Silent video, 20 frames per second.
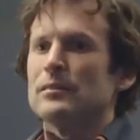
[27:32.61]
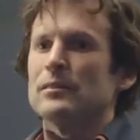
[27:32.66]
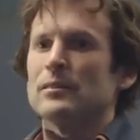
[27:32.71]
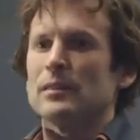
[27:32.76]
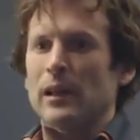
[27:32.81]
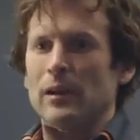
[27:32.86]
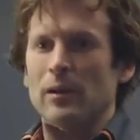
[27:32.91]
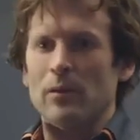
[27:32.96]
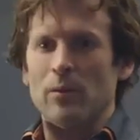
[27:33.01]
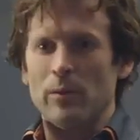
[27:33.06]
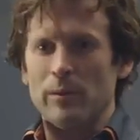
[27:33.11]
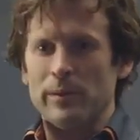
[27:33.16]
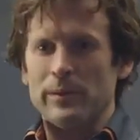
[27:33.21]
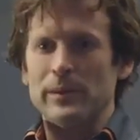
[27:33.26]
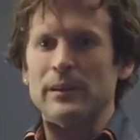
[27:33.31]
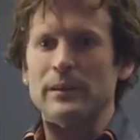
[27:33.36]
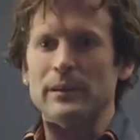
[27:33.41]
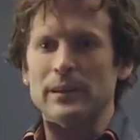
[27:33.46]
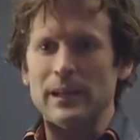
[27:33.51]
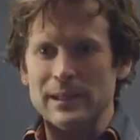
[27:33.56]
like, or
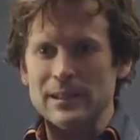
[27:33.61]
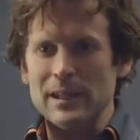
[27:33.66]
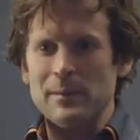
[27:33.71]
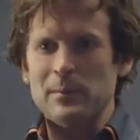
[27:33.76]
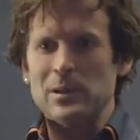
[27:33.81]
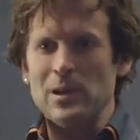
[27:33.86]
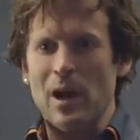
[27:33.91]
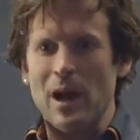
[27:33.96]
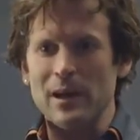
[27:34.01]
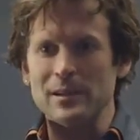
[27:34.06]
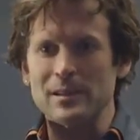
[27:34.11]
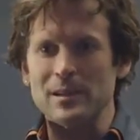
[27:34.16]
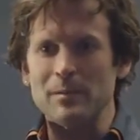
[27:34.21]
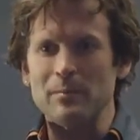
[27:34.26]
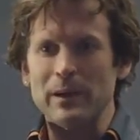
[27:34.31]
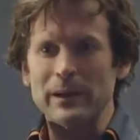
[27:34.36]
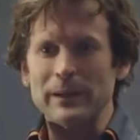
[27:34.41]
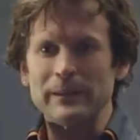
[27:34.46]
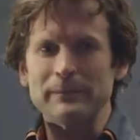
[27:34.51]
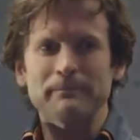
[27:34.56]
within the next time you talk to
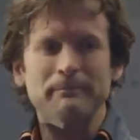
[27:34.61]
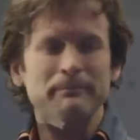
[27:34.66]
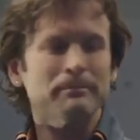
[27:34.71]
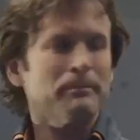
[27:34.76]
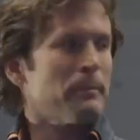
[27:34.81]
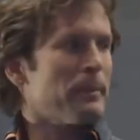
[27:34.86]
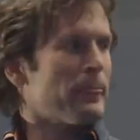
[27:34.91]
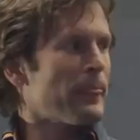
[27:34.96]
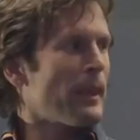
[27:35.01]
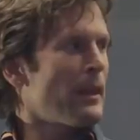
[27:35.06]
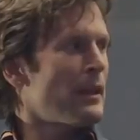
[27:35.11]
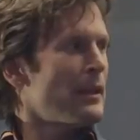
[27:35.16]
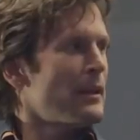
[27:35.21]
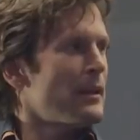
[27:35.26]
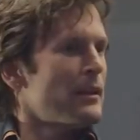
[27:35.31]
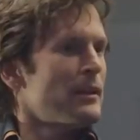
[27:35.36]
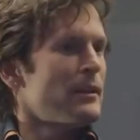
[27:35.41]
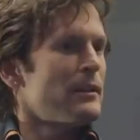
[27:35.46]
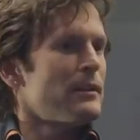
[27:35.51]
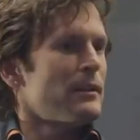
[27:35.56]
somebody.
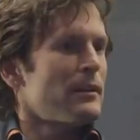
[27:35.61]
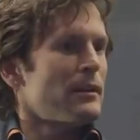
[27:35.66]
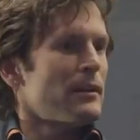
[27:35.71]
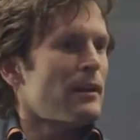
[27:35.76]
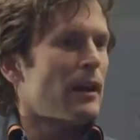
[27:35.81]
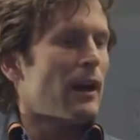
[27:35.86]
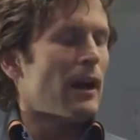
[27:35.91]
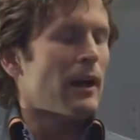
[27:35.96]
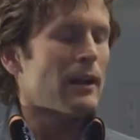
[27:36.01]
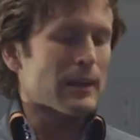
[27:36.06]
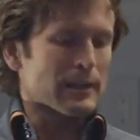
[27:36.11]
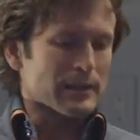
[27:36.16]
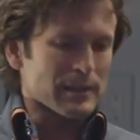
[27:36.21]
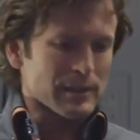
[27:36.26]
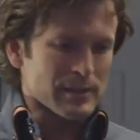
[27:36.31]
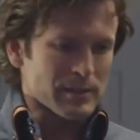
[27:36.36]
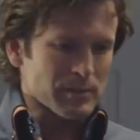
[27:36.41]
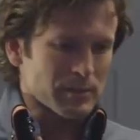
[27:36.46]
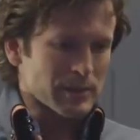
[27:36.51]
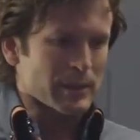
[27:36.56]
I like
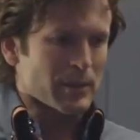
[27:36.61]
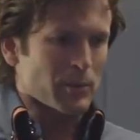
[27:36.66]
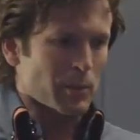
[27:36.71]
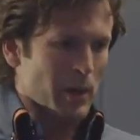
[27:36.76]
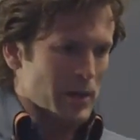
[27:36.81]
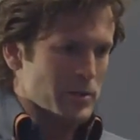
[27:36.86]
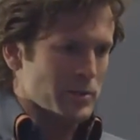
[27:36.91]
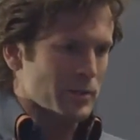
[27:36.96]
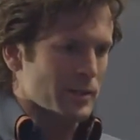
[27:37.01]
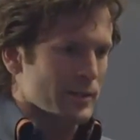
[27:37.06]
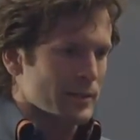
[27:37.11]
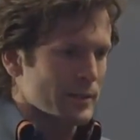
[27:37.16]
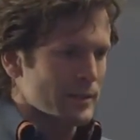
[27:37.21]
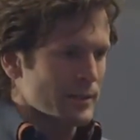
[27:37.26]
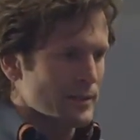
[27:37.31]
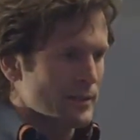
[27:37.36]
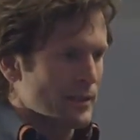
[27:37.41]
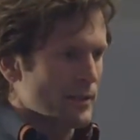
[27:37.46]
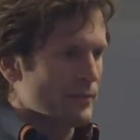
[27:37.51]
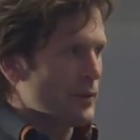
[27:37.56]
these three
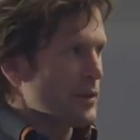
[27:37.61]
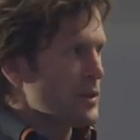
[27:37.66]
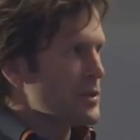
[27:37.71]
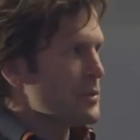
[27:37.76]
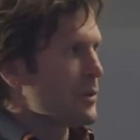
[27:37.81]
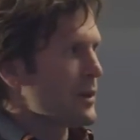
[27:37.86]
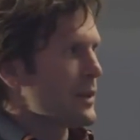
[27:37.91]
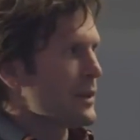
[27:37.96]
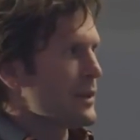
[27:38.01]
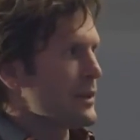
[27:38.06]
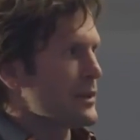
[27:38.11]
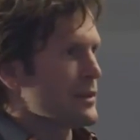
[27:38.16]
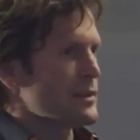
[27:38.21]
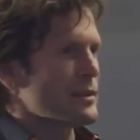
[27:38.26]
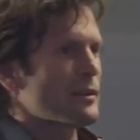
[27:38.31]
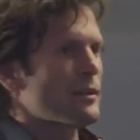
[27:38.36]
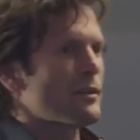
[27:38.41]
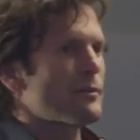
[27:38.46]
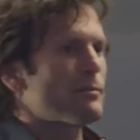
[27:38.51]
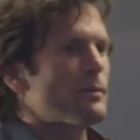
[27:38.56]
questions. The first one is,
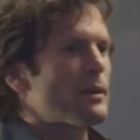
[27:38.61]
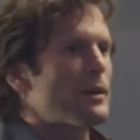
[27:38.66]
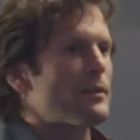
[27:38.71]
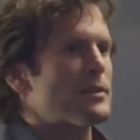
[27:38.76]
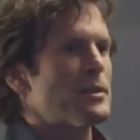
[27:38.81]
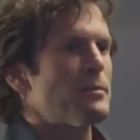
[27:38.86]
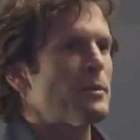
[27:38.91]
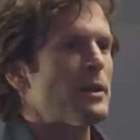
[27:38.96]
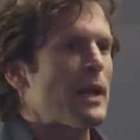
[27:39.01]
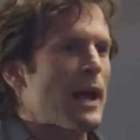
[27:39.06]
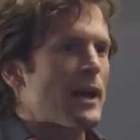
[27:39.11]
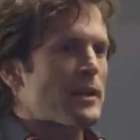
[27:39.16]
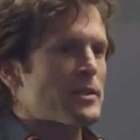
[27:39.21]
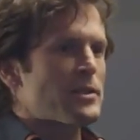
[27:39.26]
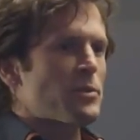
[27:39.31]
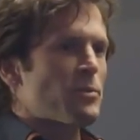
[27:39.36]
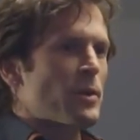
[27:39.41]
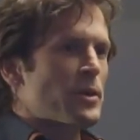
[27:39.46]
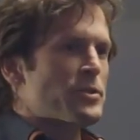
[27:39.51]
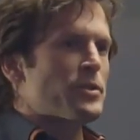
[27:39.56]
if someone asks
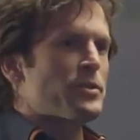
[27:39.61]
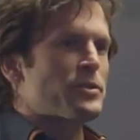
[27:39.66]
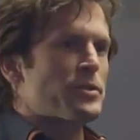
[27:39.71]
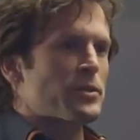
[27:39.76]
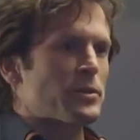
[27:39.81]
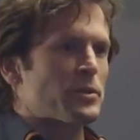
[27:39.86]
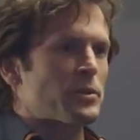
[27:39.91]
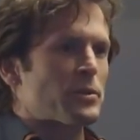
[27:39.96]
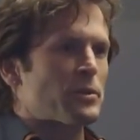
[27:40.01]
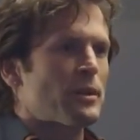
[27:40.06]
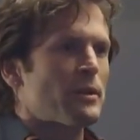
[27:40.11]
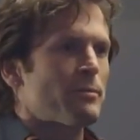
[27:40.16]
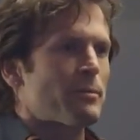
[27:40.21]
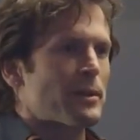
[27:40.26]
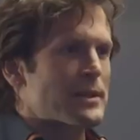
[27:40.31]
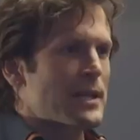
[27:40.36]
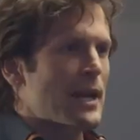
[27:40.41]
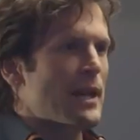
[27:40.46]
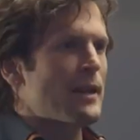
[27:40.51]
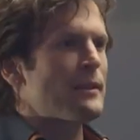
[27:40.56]
you what you do,
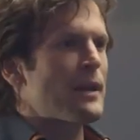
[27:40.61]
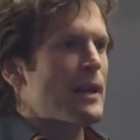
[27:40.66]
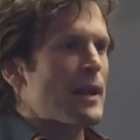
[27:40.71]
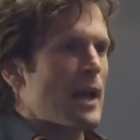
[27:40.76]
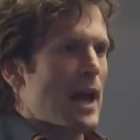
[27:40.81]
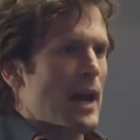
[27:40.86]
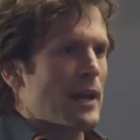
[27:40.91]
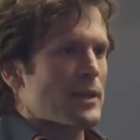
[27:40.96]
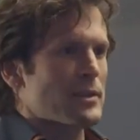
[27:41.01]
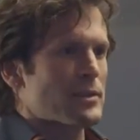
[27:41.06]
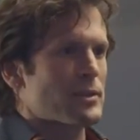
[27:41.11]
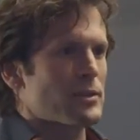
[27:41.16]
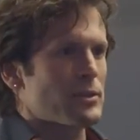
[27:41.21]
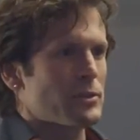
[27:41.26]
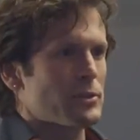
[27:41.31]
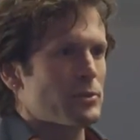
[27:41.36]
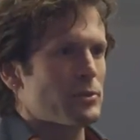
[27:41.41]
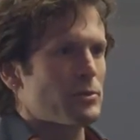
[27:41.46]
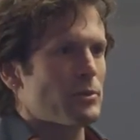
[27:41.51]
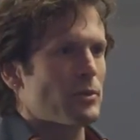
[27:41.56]
pretend they asked
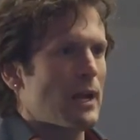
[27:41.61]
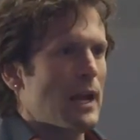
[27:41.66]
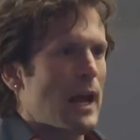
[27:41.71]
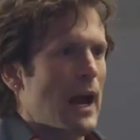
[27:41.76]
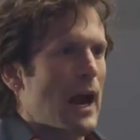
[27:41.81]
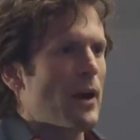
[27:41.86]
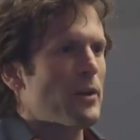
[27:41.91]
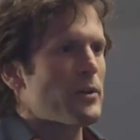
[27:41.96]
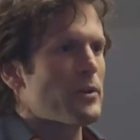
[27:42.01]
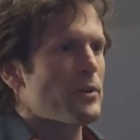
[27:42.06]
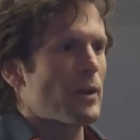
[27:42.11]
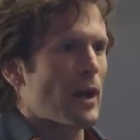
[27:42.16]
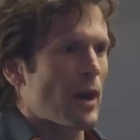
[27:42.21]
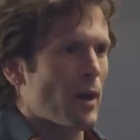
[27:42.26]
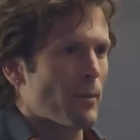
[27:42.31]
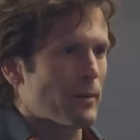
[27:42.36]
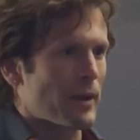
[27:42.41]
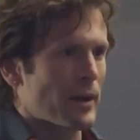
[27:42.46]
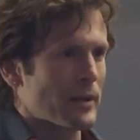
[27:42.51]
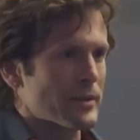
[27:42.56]
you, how do you
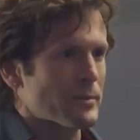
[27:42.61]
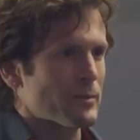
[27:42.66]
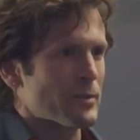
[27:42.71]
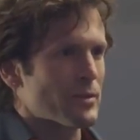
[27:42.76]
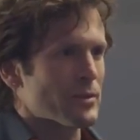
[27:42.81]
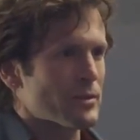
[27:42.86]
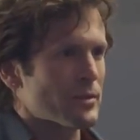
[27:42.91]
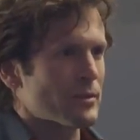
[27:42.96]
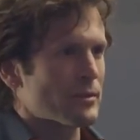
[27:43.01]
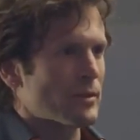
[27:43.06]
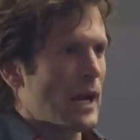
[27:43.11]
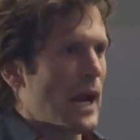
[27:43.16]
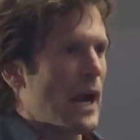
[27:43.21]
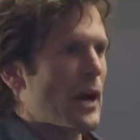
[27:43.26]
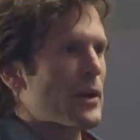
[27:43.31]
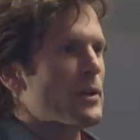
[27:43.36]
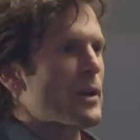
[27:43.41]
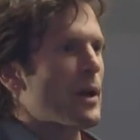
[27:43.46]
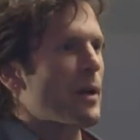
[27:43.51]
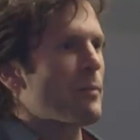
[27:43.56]
help customers? How
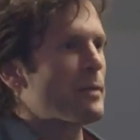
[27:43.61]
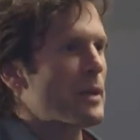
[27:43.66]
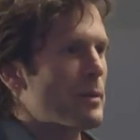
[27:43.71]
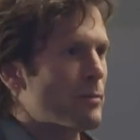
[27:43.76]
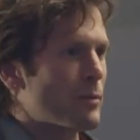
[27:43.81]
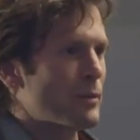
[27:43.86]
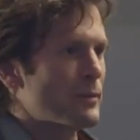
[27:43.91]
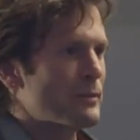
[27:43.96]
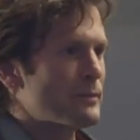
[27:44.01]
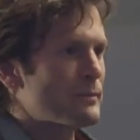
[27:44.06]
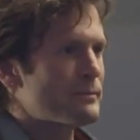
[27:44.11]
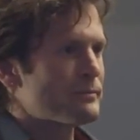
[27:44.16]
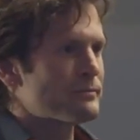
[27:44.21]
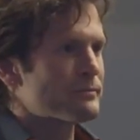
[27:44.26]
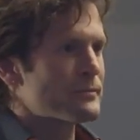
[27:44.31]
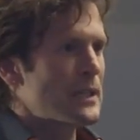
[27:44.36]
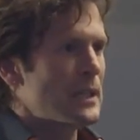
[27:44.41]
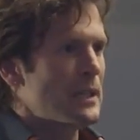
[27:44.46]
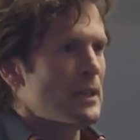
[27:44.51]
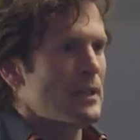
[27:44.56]
do you help people?
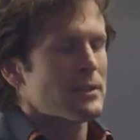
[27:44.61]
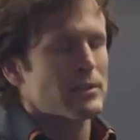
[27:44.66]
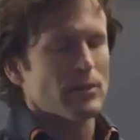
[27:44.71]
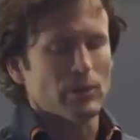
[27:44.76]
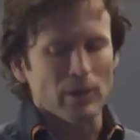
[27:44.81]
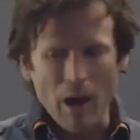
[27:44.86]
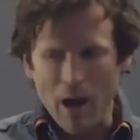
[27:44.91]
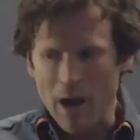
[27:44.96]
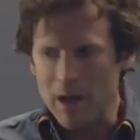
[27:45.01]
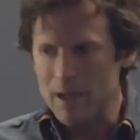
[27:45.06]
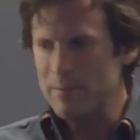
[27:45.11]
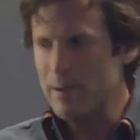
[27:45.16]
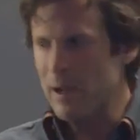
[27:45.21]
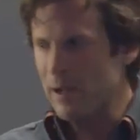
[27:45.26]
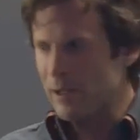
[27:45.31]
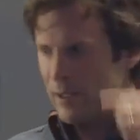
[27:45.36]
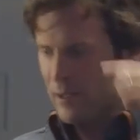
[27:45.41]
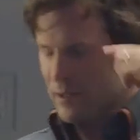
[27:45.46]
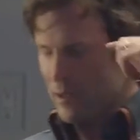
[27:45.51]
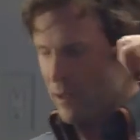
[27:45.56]
So it
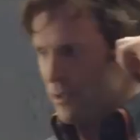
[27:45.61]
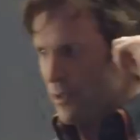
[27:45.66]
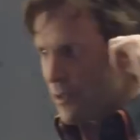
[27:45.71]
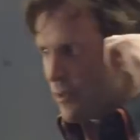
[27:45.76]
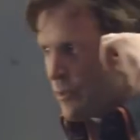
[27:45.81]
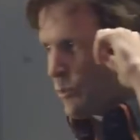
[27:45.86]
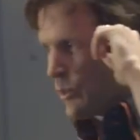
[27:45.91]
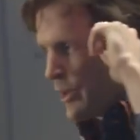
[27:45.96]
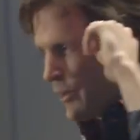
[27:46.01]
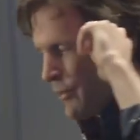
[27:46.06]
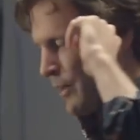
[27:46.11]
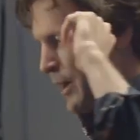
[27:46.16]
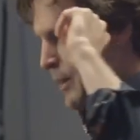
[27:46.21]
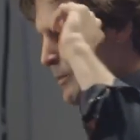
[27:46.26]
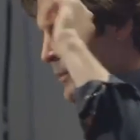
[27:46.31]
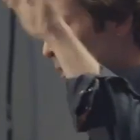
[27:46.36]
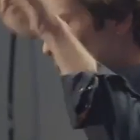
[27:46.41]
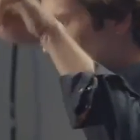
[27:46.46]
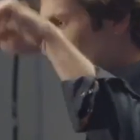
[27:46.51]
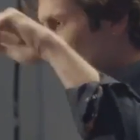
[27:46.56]
automatically starts to reframe in your